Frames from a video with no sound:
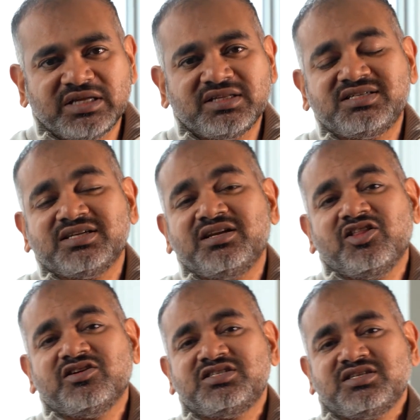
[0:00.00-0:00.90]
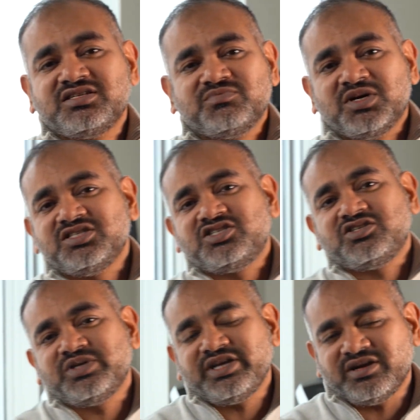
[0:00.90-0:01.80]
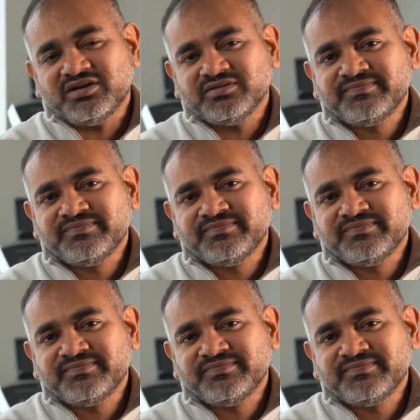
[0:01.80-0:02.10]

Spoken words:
at least another 6 months to a year.